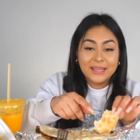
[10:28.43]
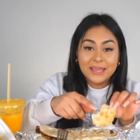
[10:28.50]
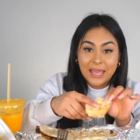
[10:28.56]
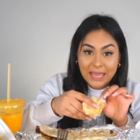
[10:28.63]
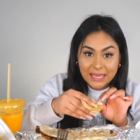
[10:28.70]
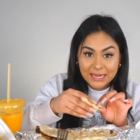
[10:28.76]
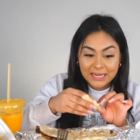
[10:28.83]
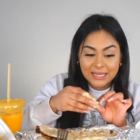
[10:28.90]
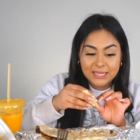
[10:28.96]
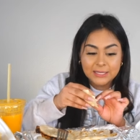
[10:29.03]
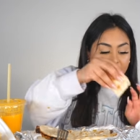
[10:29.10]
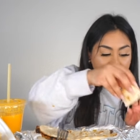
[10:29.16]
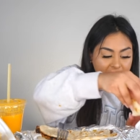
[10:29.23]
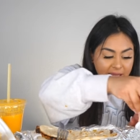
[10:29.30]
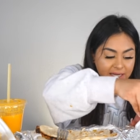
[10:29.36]

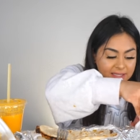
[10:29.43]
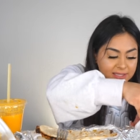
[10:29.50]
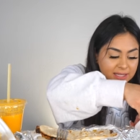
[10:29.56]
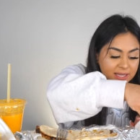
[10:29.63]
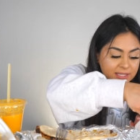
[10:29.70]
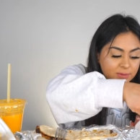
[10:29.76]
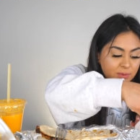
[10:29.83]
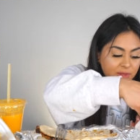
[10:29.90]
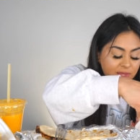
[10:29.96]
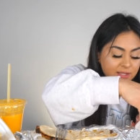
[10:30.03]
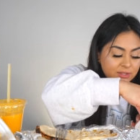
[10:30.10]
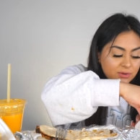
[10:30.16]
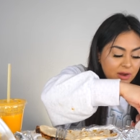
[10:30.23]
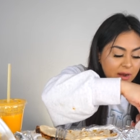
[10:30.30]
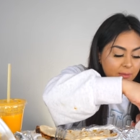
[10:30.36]
Caden stays with
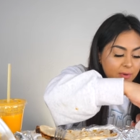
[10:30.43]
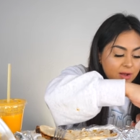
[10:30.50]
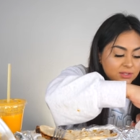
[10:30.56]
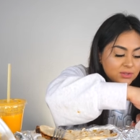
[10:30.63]
his grandma.